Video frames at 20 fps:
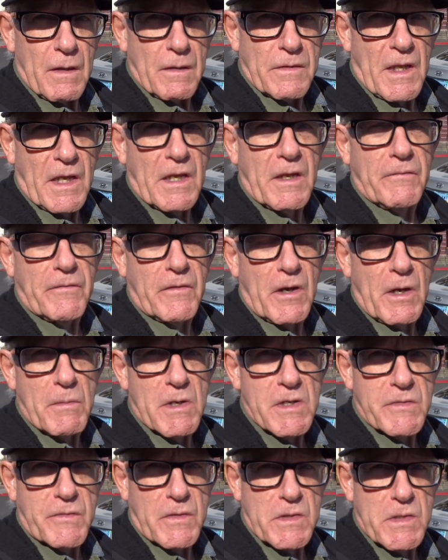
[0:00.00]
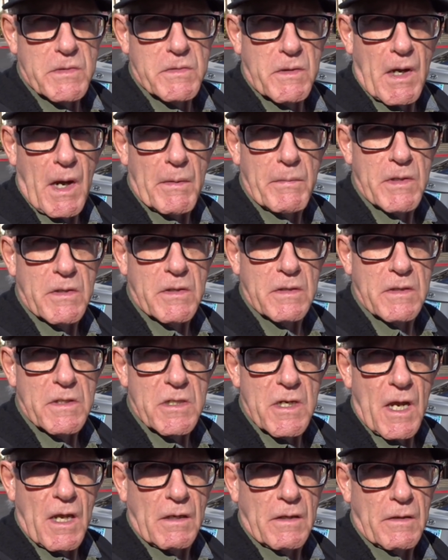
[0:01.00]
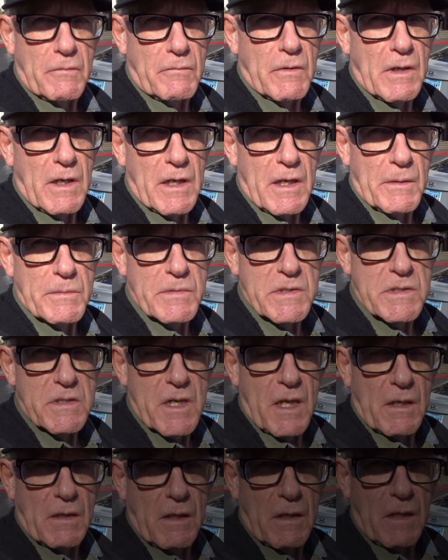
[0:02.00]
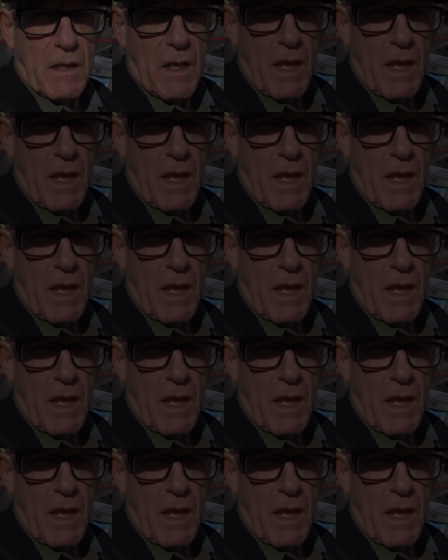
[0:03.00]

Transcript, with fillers: Thank you very much for subscribing to the channel. It really helps the channel a